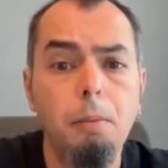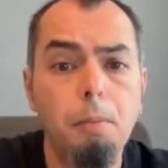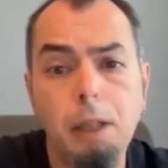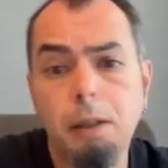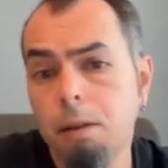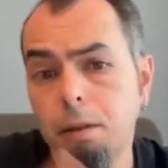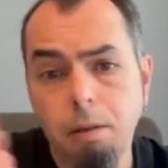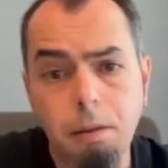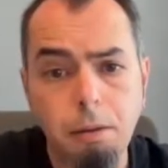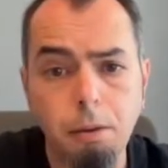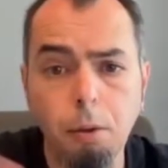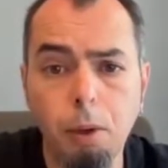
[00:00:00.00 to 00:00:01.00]
But
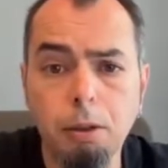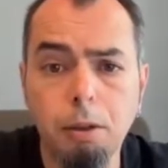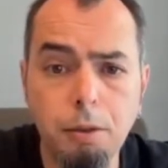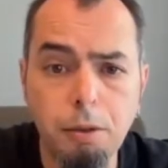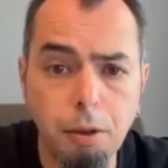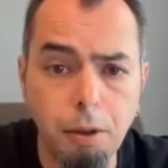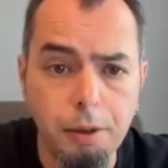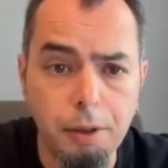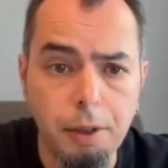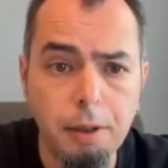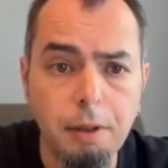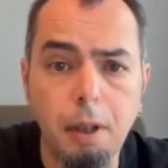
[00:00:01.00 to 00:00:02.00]
no one controls
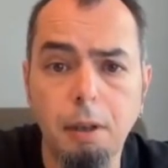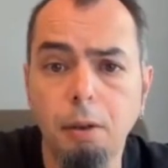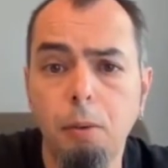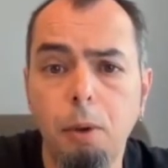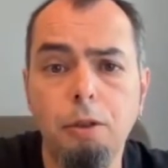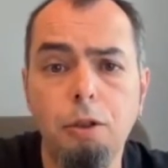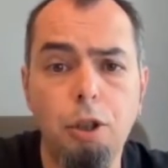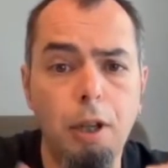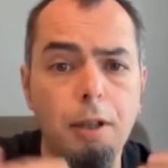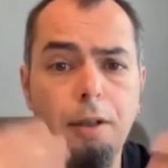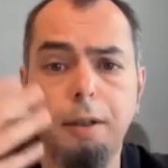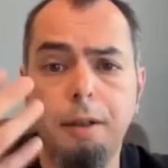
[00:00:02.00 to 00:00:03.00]
this, and no one
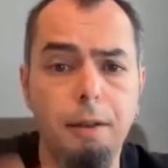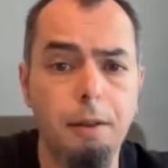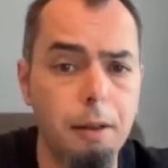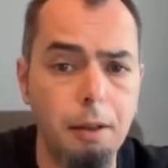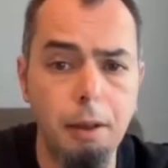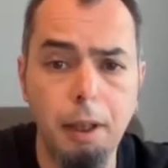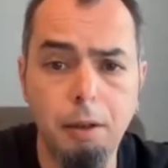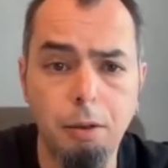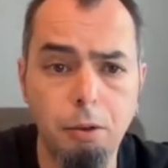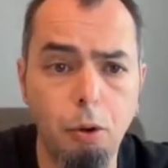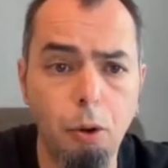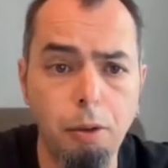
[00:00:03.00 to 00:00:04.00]
checks this later
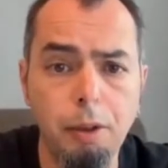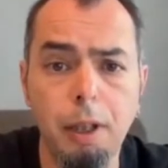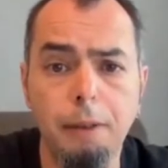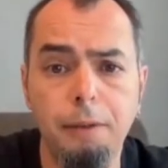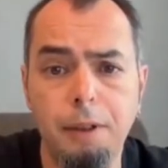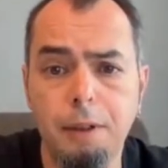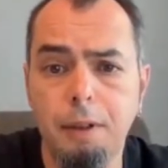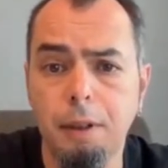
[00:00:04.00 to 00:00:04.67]
on if it's